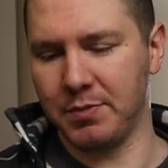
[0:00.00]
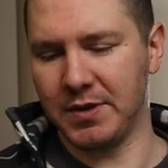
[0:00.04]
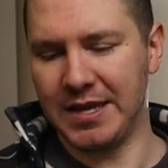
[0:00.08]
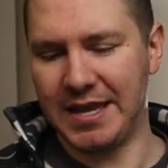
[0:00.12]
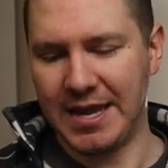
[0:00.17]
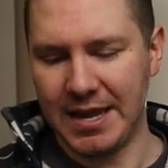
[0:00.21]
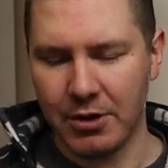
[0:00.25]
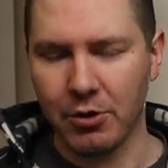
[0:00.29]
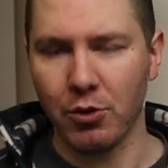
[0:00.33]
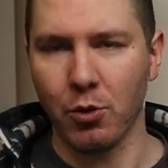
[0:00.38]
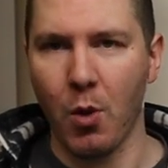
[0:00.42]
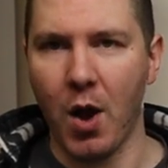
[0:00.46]

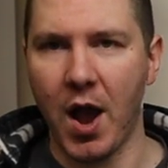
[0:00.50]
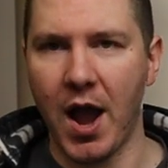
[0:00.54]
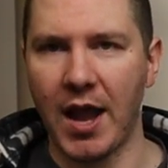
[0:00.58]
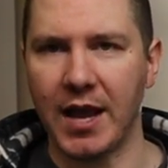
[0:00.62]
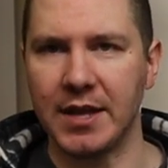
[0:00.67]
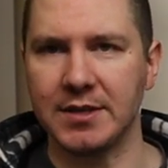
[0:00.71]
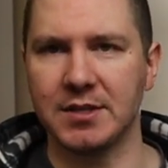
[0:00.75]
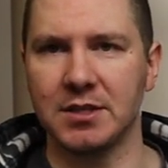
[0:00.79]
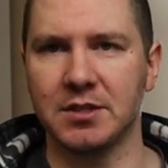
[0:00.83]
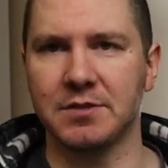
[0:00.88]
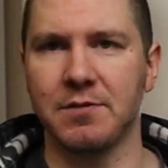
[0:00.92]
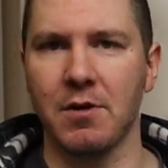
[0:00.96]
gear
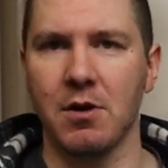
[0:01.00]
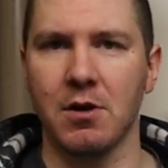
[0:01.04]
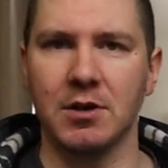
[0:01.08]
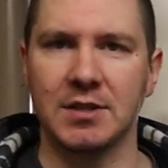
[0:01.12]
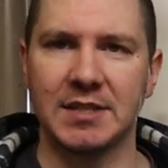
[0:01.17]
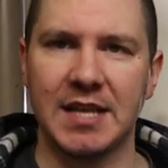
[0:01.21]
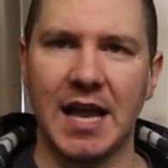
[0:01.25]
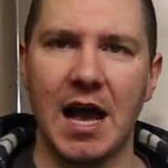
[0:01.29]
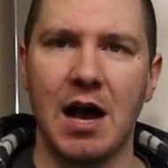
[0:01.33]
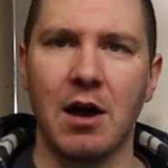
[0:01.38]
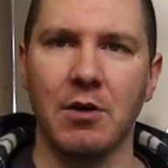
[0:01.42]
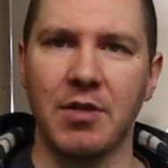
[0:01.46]
wise as far
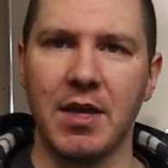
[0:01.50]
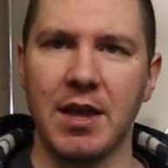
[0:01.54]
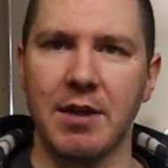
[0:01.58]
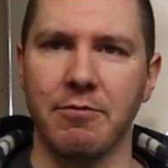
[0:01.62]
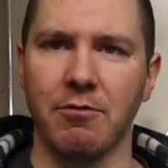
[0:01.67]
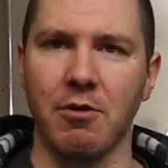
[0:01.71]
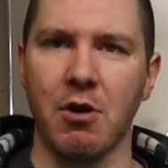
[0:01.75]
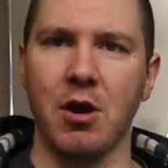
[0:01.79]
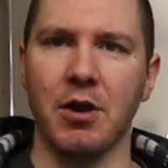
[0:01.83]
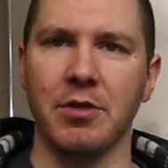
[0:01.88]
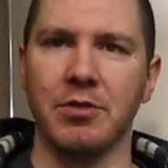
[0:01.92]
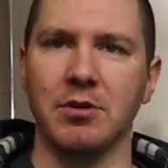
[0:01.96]
as how they
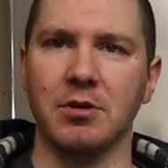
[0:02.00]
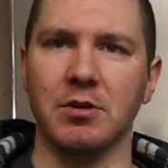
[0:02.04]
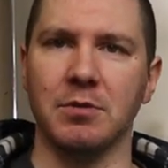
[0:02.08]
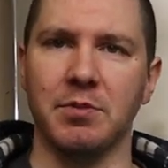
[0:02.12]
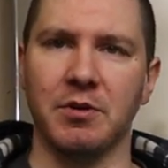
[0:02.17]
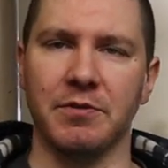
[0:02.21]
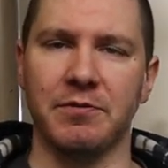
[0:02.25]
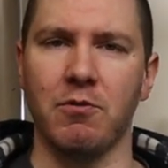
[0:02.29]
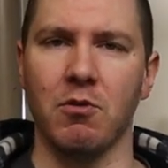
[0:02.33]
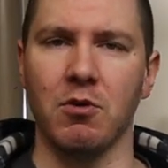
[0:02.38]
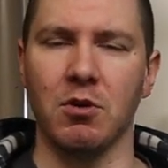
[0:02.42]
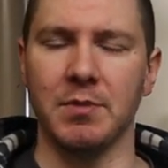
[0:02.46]
run their
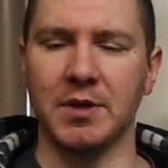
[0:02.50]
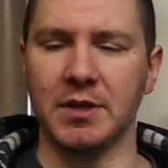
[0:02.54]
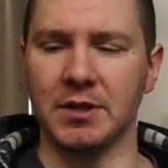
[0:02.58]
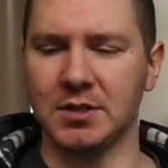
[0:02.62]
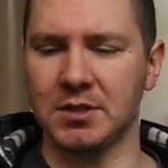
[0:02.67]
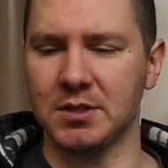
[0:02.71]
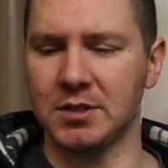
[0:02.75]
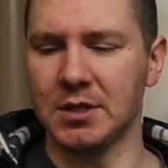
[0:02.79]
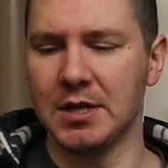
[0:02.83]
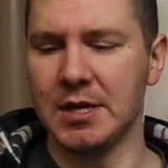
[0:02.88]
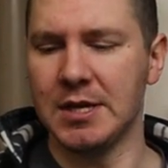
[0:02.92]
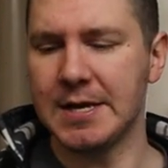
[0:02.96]

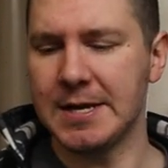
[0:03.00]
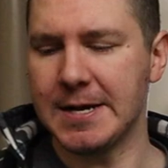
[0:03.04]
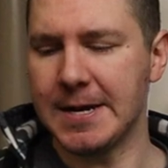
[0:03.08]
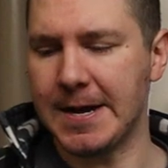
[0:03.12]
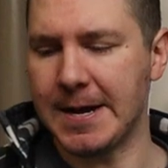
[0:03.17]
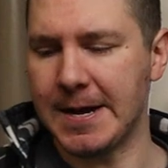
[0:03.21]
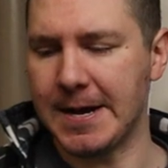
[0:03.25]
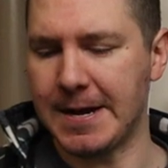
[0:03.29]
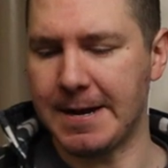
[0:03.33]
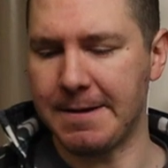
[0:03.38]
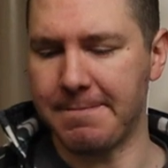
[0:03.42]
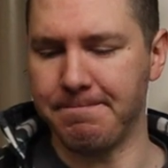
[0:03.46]
performance,
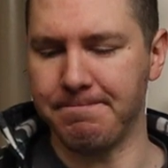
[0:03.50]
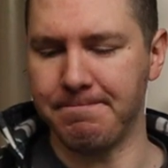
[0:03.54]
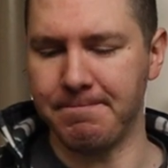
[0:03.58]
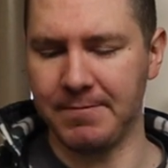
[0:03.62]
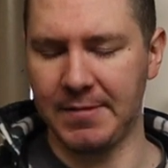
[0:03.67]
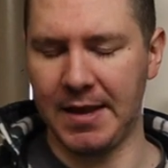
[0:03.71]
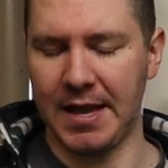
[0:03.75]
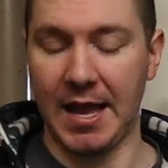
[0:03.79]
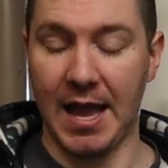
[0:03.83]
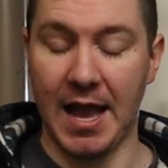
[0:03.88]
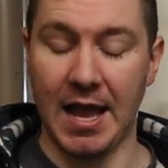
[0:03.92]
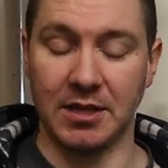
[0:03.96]
um,
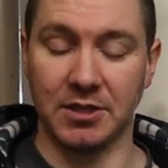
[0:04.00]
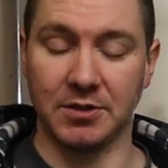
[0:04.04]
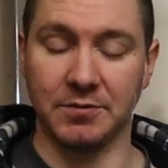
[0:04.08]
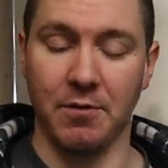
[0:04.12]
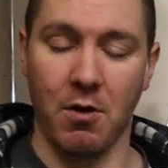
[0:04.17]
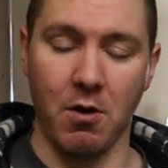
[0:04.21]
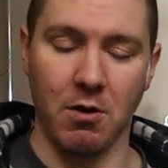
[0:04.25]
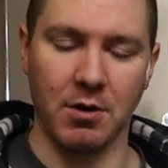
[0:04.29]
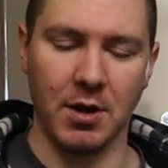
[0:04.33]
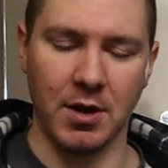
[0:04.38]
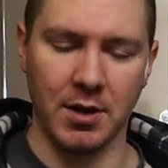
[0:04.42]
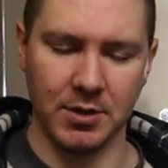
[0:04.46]
as
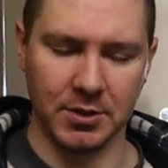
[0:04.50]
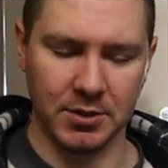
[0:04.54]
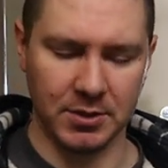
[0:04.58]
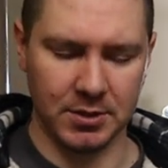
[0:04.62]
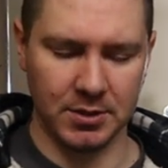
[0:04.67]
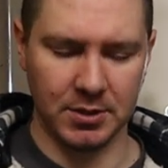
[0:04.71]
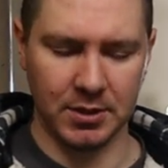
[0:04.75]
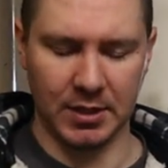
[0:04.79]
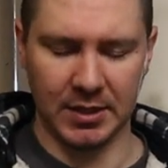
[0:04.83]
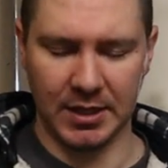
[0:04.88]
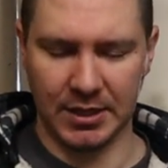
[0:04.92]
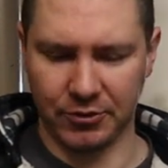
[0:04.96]
far
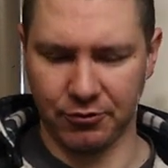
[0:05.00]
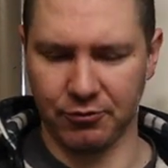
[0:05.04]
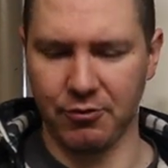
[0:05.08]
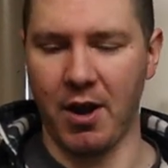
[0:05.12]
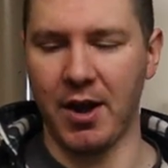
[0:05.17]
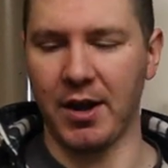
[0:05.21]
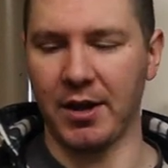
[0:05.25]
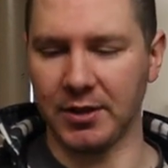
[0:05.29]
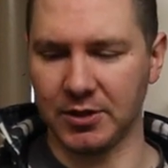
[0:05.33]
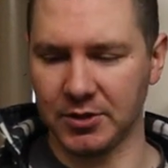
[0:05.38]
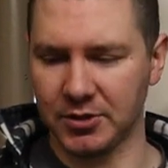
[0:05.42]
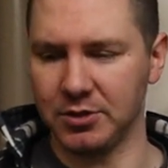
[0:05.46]
as
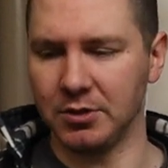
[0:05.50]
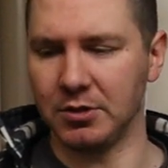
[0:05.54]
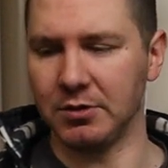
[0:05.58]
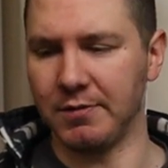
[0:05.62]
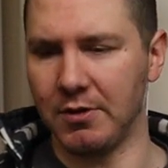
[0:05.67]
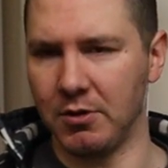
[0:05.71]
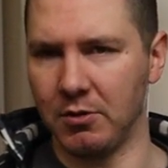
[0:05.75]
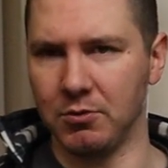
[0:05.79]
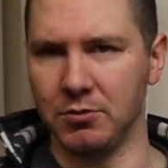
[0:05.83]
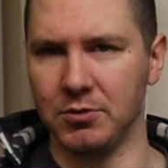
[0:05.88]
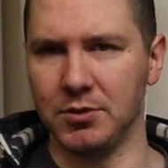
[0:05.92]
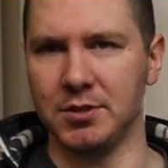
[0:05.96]
electronics,
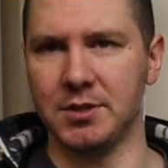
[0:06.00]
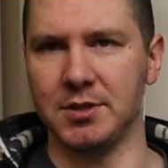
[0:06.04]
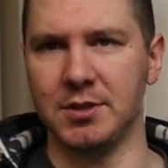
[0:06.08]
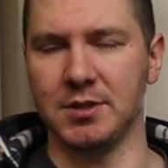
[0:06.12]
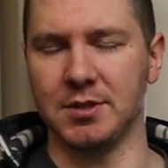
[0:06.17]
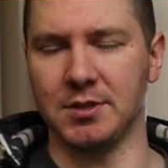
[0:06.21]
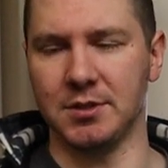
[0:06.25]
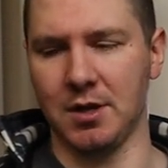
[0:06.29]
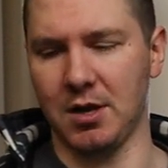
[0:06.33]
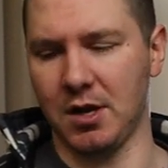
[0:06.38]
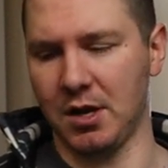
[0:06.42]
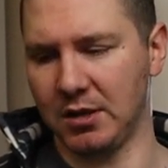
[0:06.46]

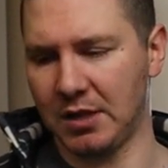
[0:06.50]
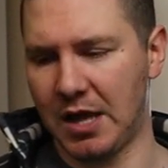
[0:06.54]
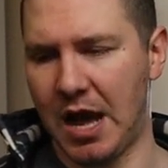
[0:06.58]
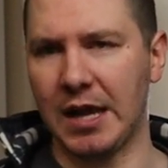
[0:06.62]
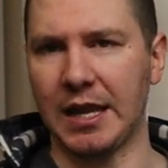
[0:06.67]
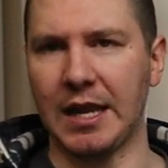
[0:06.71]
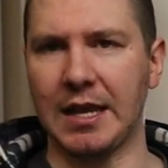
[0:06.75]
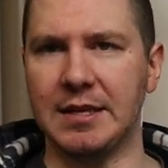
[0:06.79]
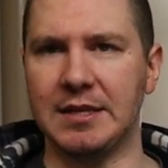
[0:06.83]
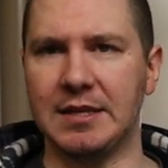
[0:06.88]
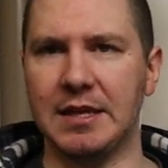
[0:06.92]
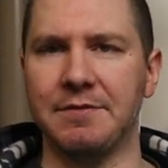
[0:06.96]
servos, uh,
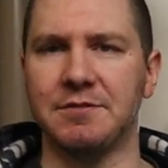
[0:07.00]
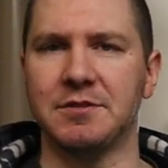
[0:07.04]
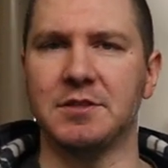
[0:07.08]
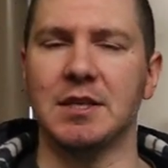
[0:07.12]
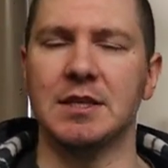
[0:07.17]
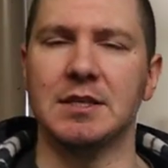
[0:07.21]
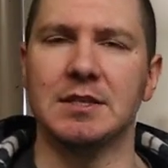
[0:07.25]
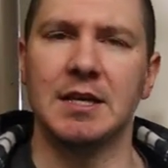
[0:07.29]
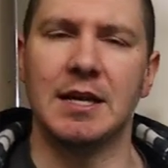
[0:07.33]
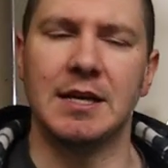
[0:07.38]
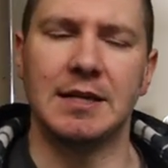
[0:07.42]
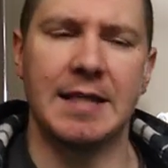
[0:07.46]
locking diffs,
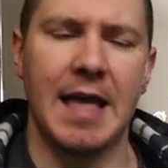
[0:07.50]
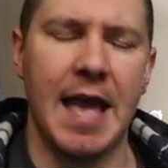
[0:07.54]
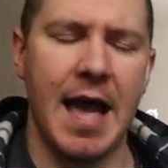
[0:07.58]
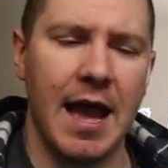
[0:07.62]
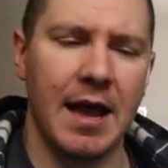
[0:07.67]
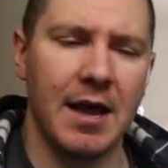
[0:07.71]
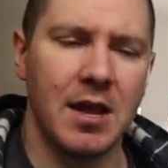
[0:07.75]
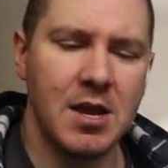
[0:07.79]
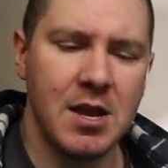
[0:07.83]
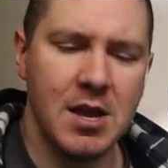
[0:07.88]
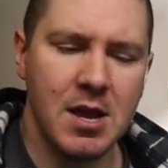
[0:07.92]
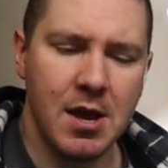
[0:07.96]
things like
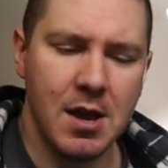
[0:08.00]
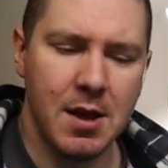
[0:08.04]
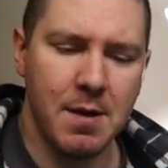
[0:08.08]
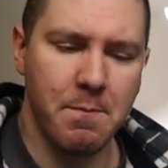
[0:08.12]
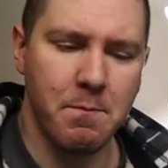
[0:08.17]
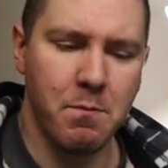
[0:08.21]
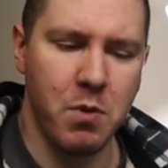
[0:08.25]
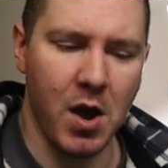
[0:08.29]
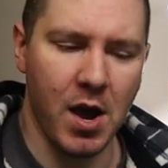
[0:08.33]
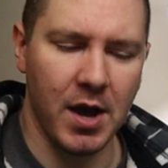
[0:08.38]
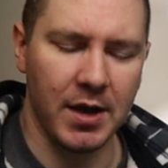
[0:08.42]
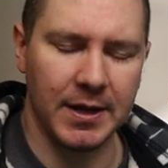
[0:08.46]
that.
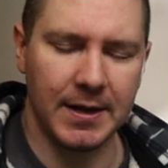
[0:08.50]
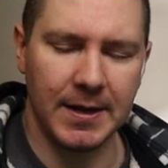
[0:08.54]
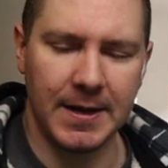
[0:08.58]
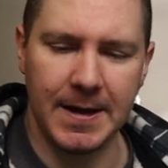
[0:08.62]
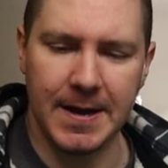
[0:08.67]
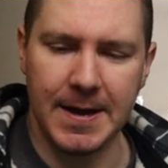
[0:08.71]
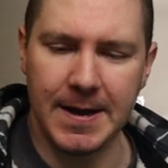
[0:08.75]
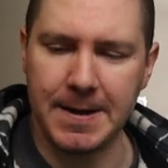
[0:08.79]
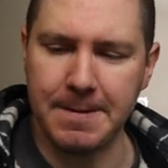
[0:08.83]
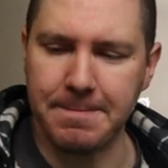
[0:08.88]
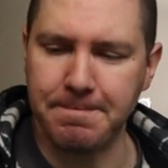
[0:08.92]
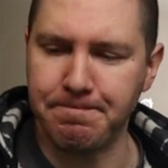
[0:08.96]
But,
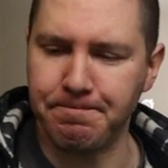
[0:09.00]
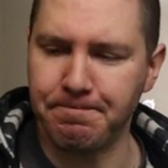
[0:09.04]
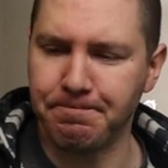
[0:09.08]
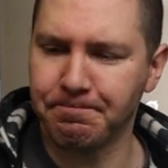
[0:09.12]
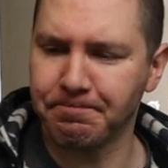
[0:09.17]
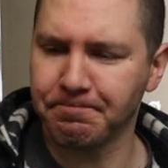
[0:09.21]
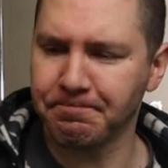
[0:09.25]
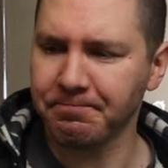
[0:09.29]
um,